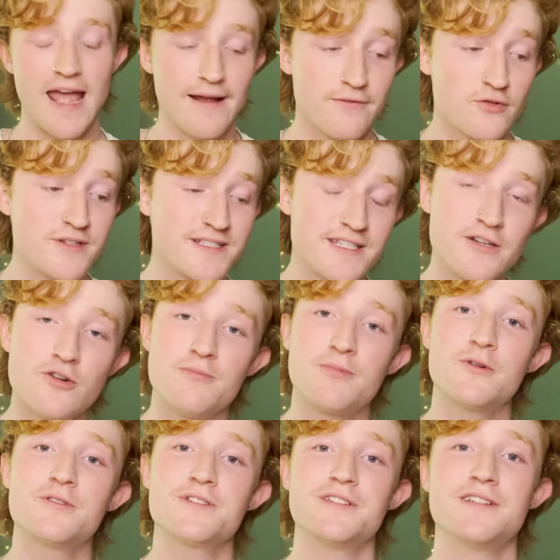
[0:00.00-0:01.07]
Every single
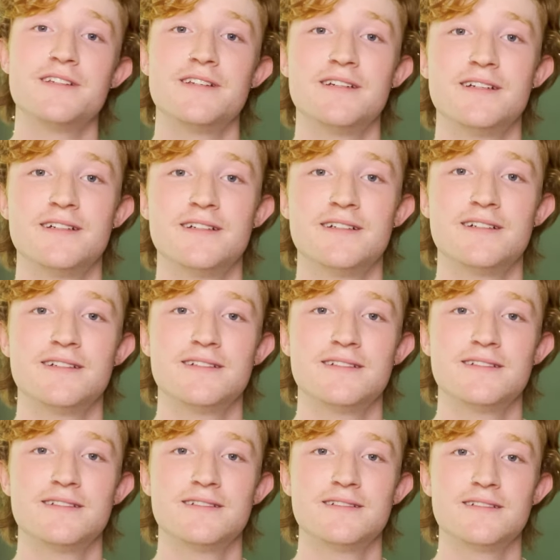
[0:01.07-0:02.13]
person,
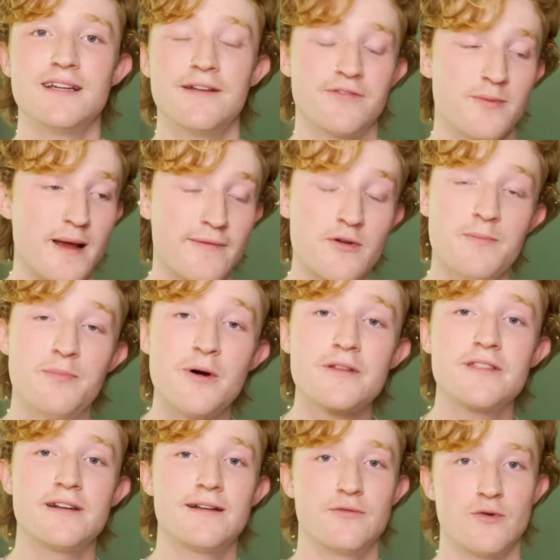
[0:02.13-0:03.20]
and from every
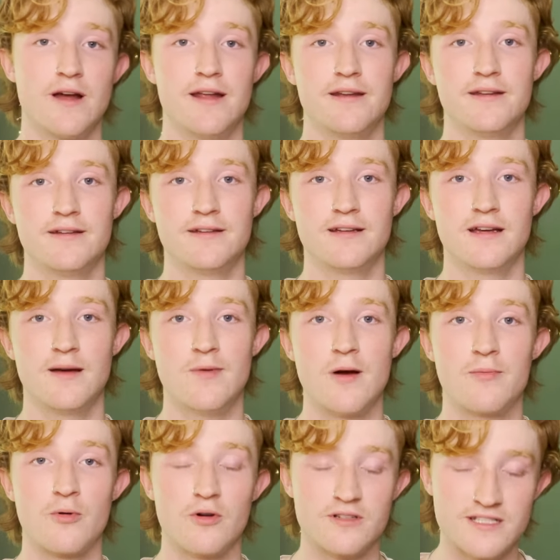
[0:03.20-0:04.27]
book that I've read
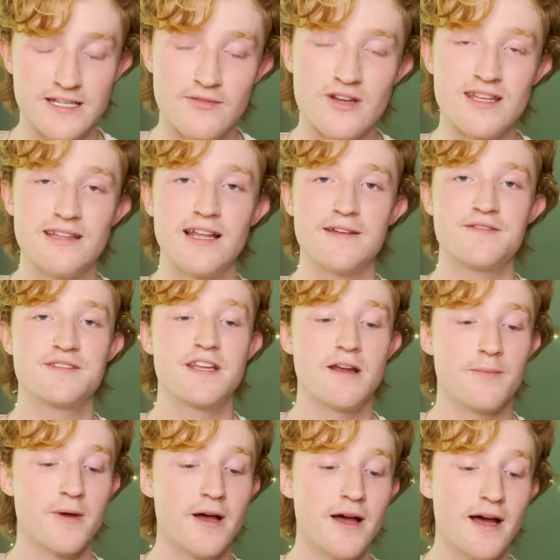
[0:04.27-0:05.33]
about productivity and Life
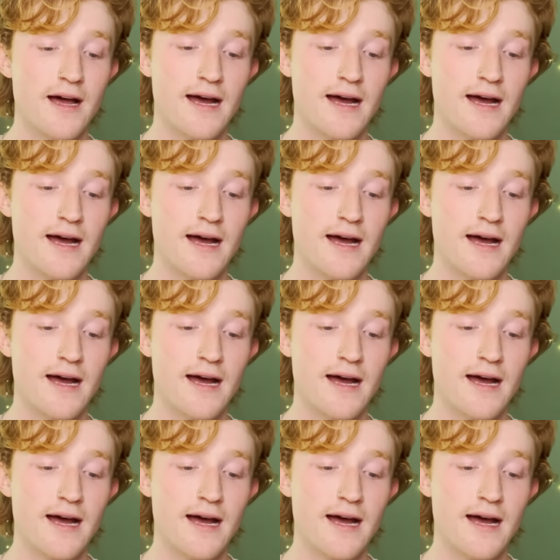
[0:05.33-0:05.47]
Setup,